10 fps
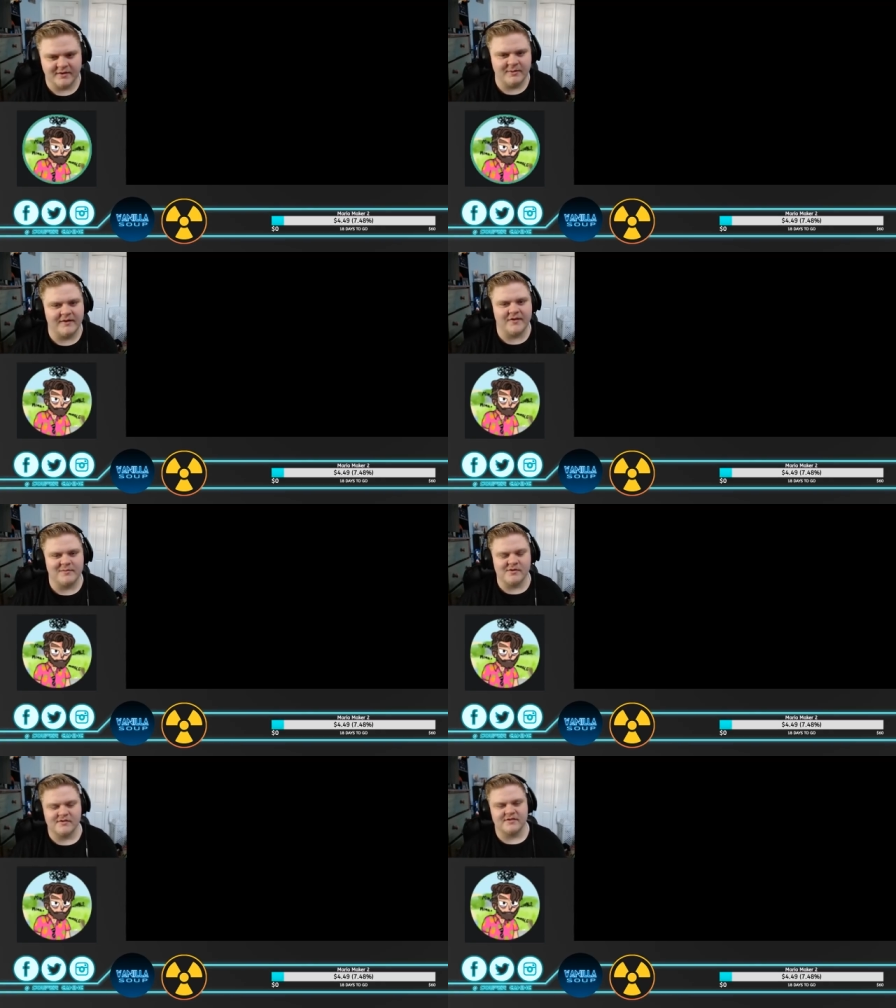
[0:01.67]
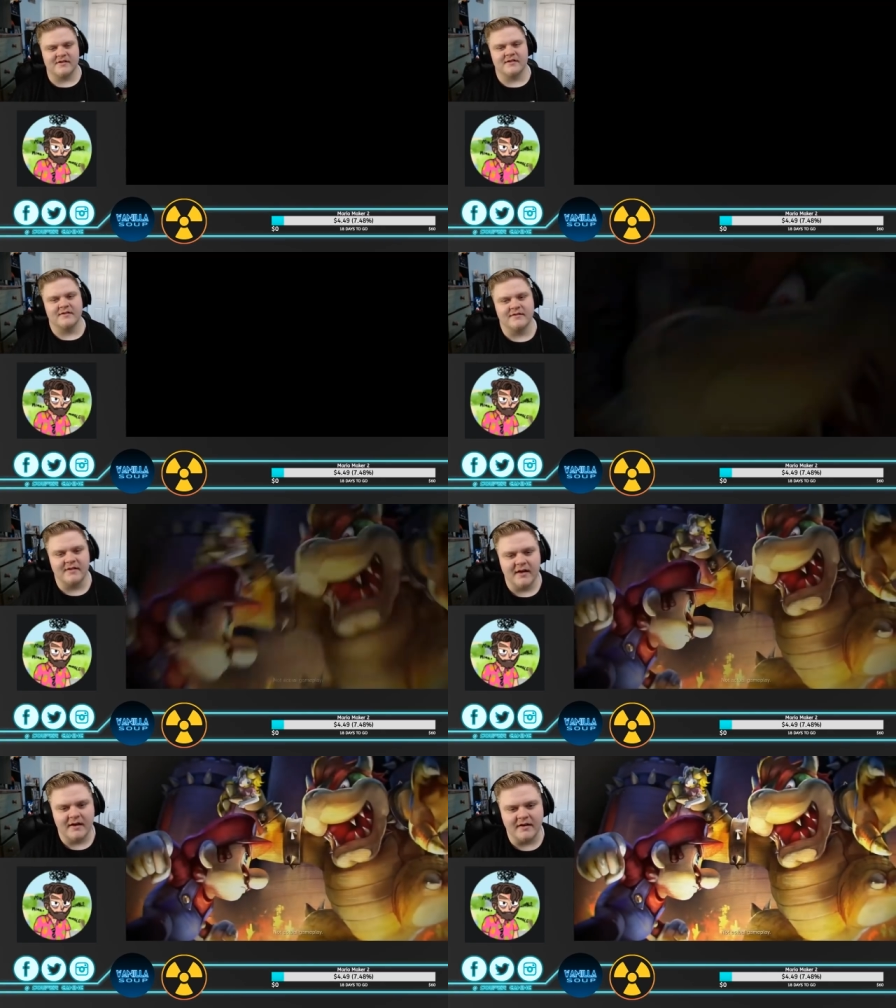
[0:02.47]
You have a birth
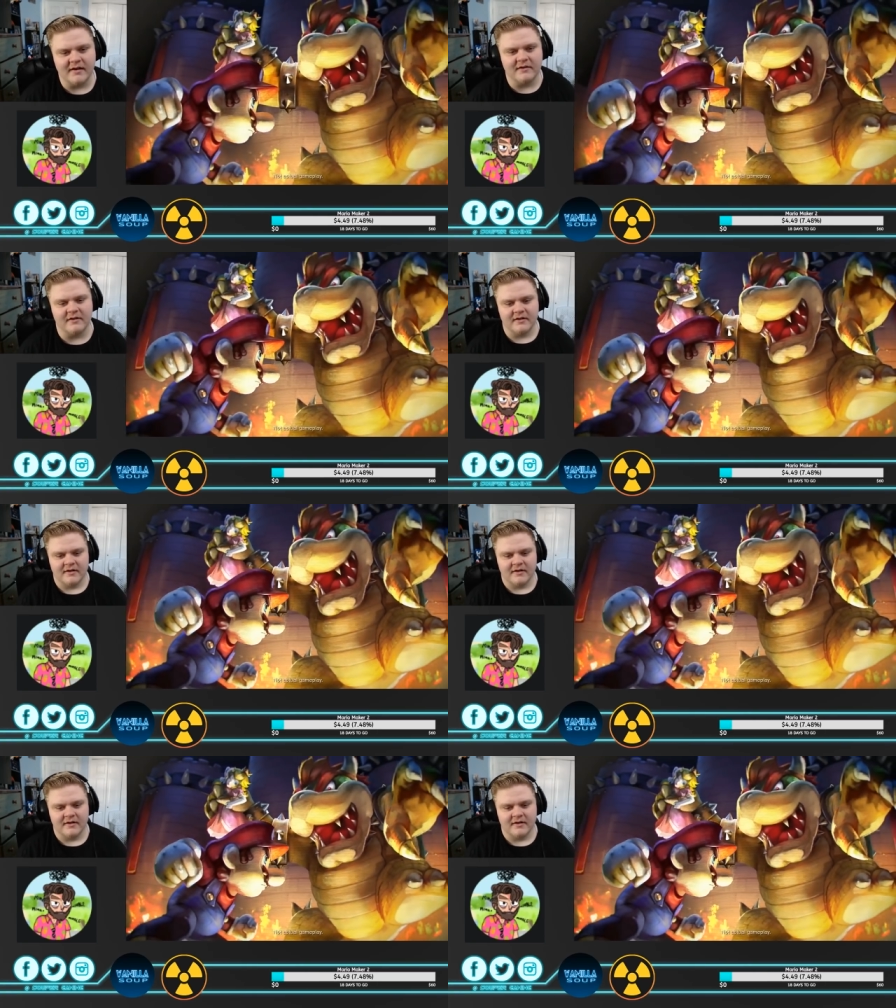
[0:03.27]
year.